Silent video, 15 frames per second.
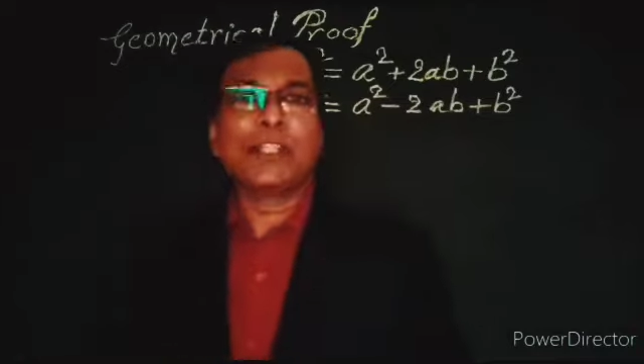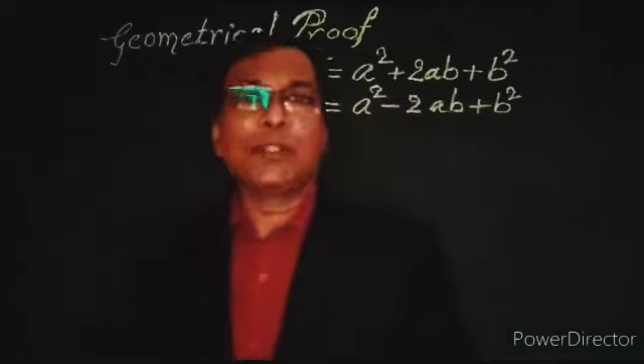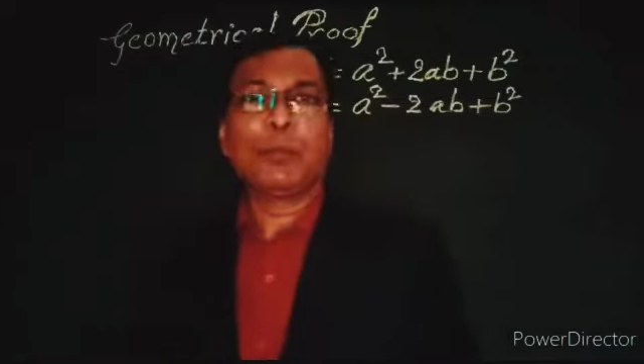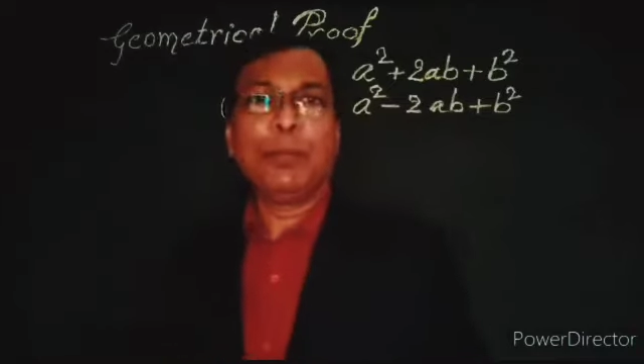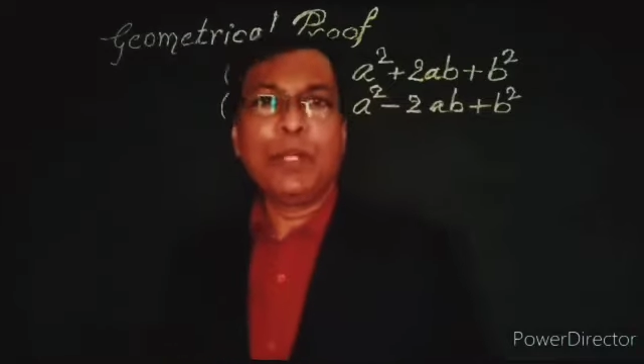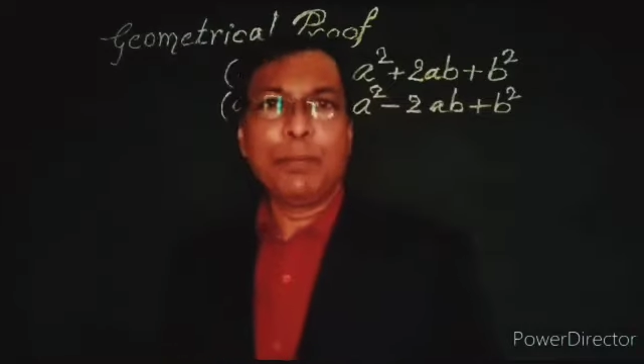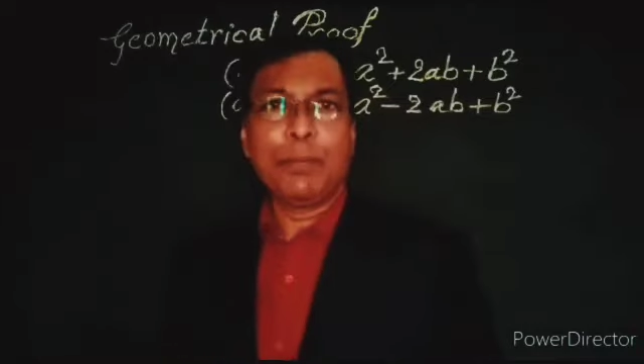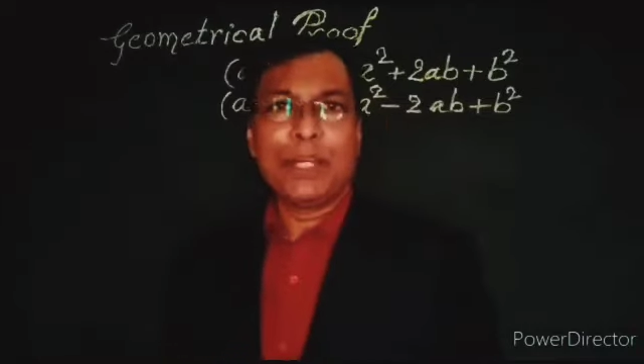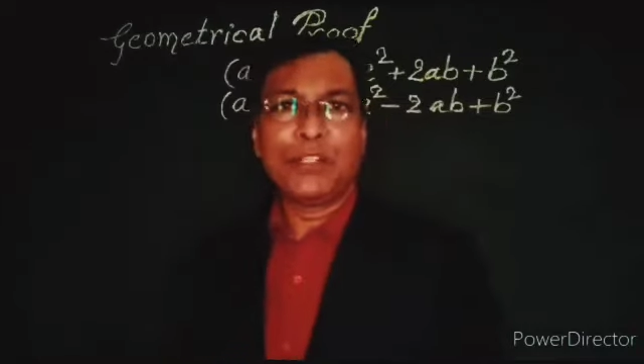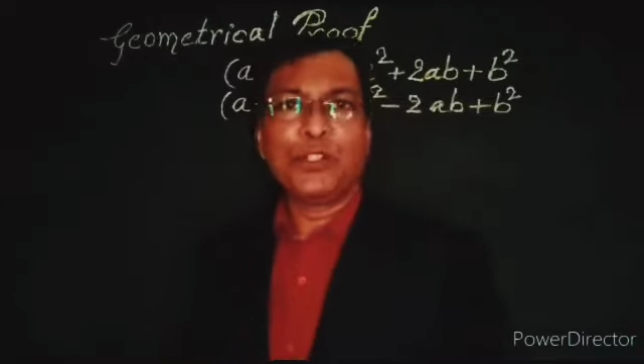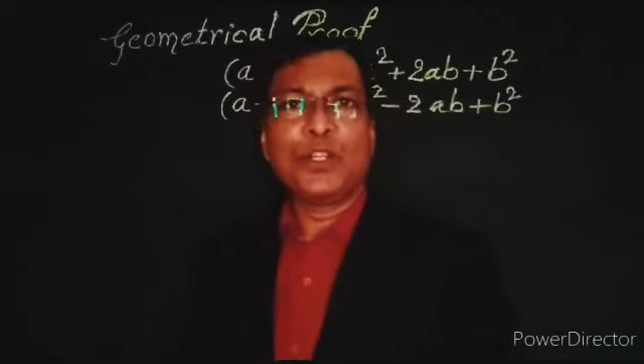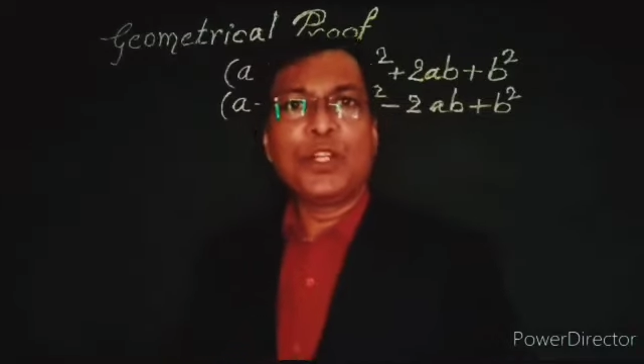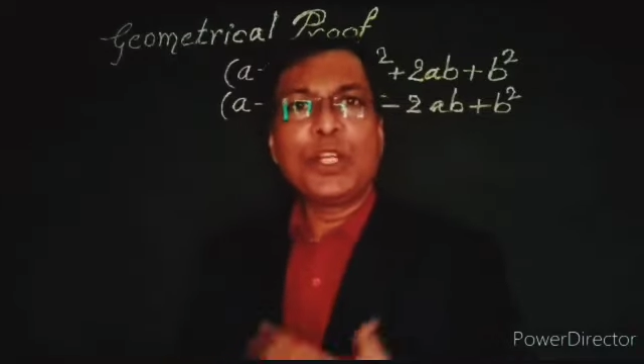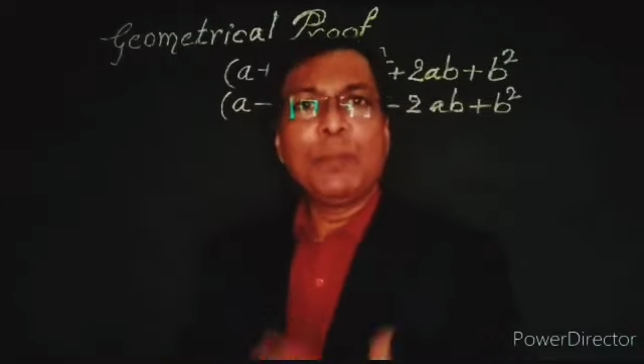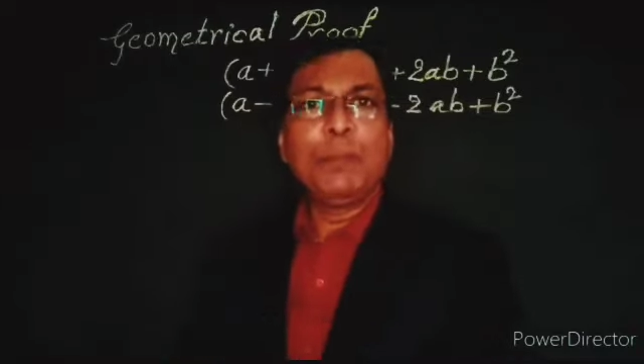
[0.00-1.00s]

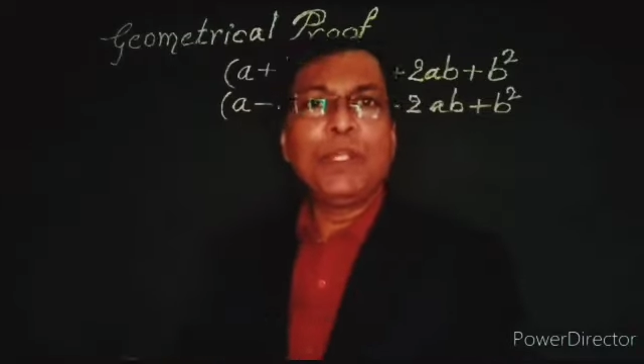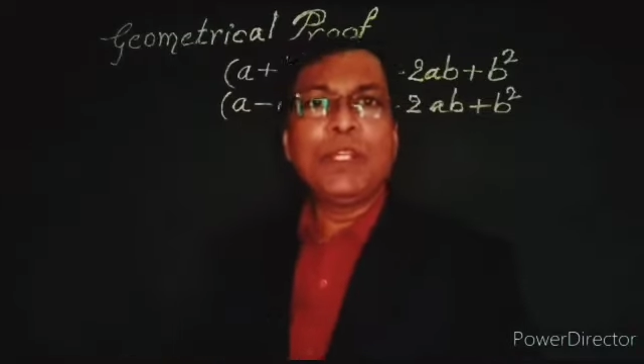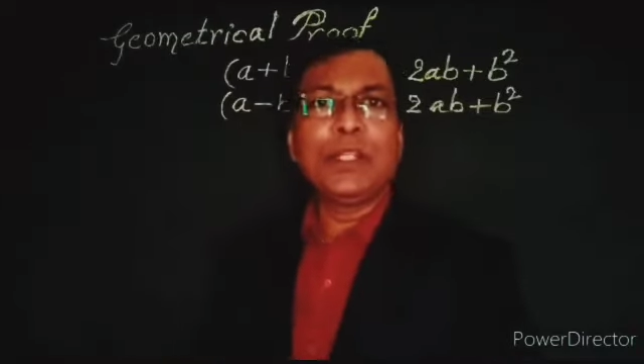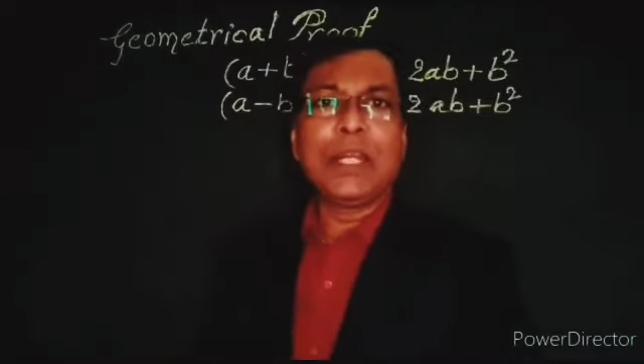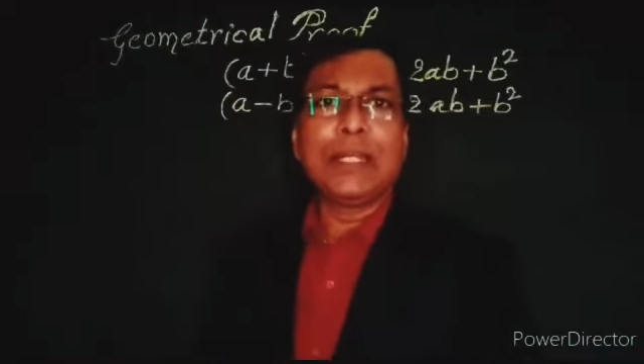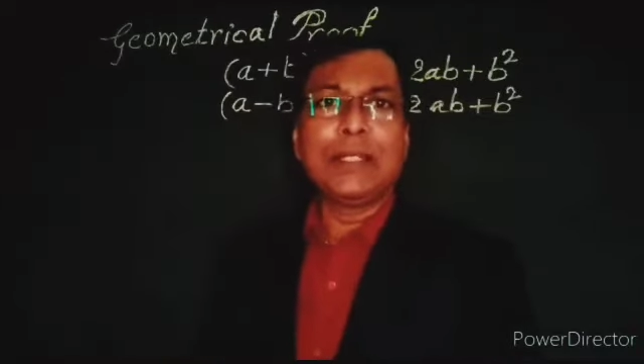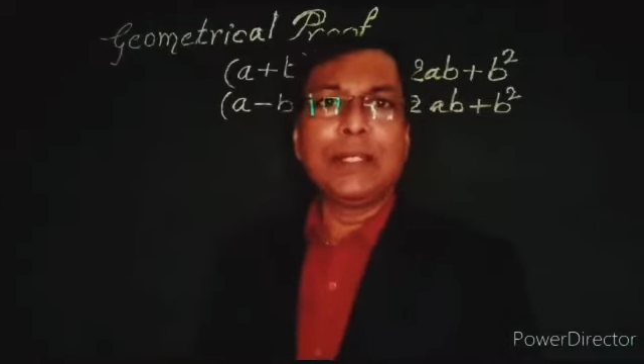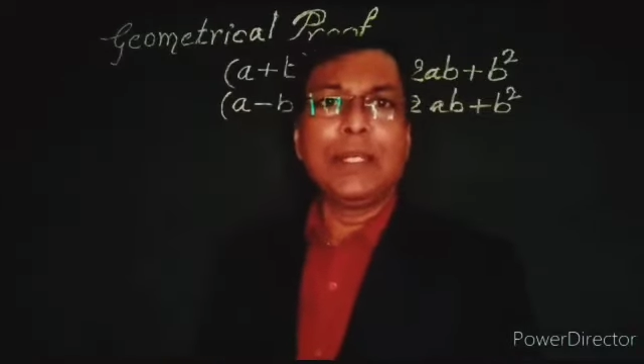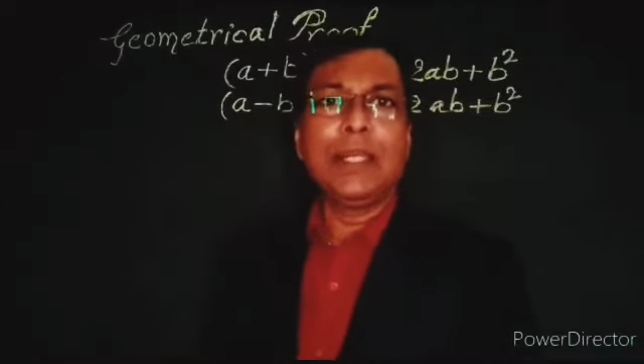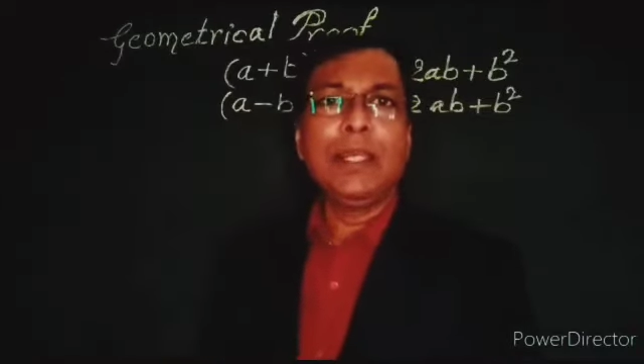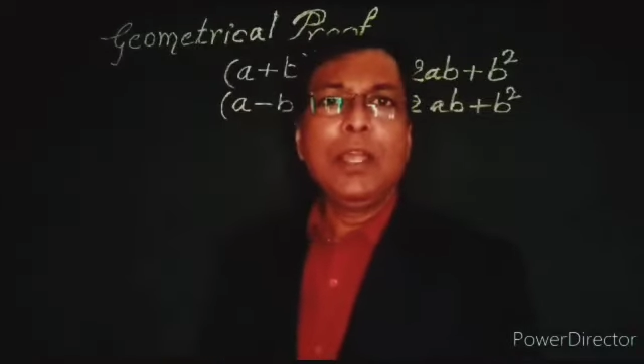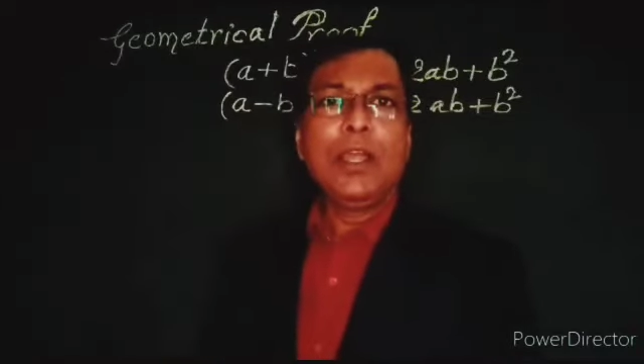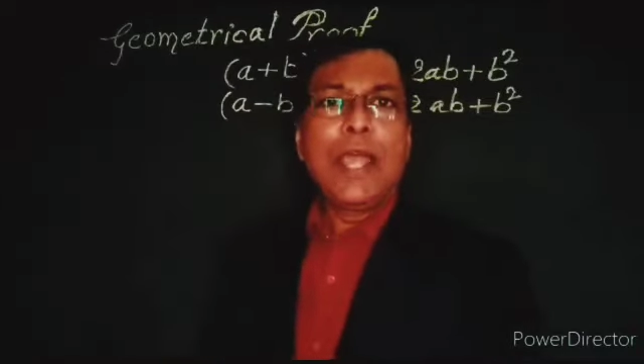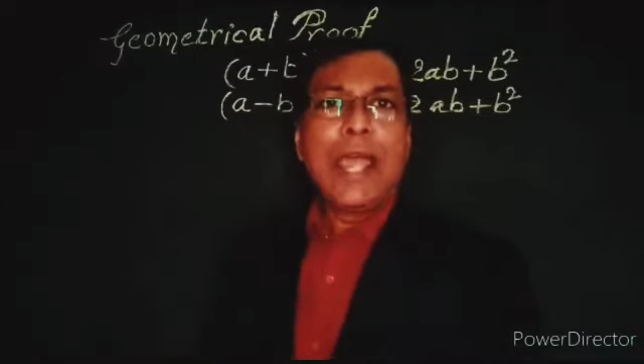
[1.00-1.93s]
experiments repeatedly,